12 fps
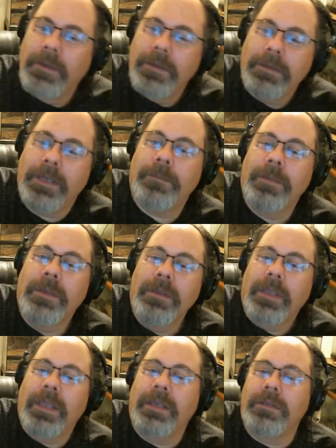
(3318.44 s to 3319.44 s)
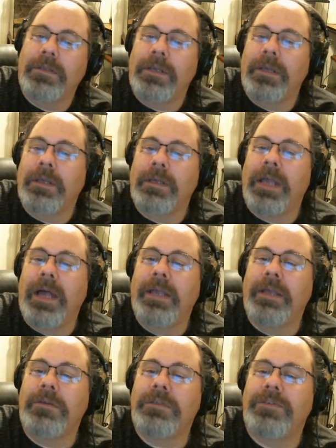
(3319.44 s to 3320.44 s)
Yep. And
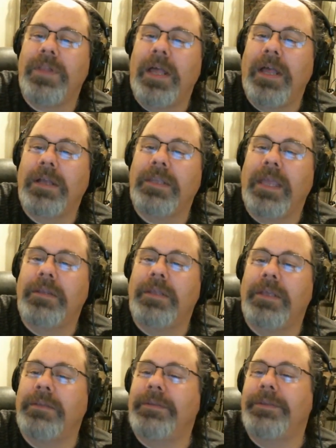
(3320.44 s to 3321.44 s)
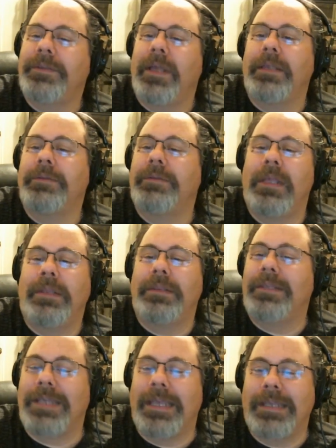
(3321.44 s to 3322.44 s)
Kyle's Vlog Daily,
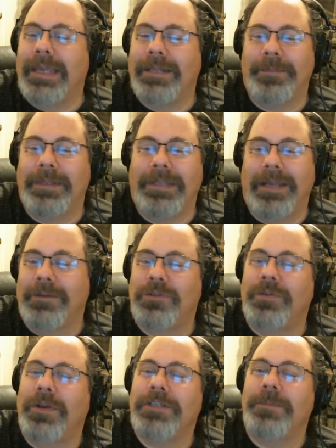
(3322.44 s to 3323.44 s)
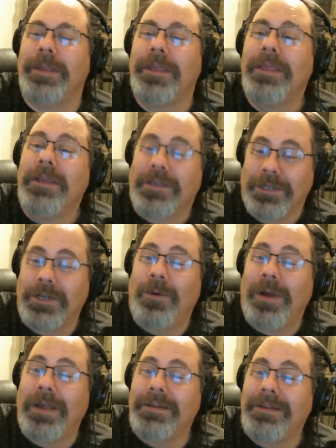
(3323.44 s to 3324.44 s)
this ain't getting me down, trust me. You know
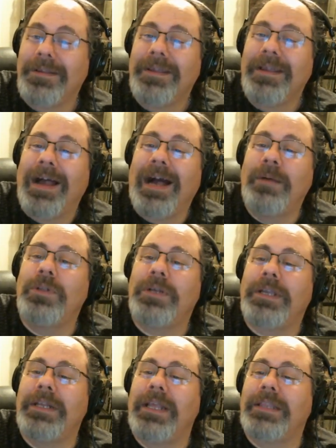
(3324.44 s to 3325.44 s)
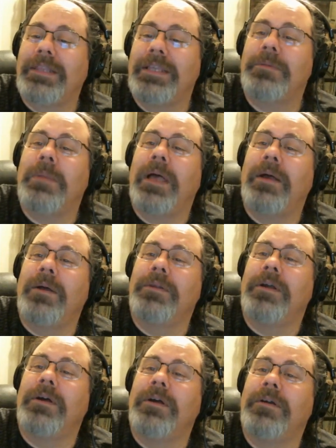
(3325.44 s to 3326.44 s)
what? I'm looking at the amount
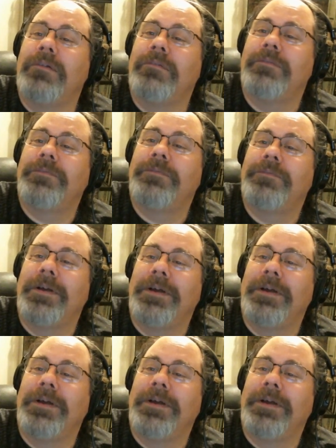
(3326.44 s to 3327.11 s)
of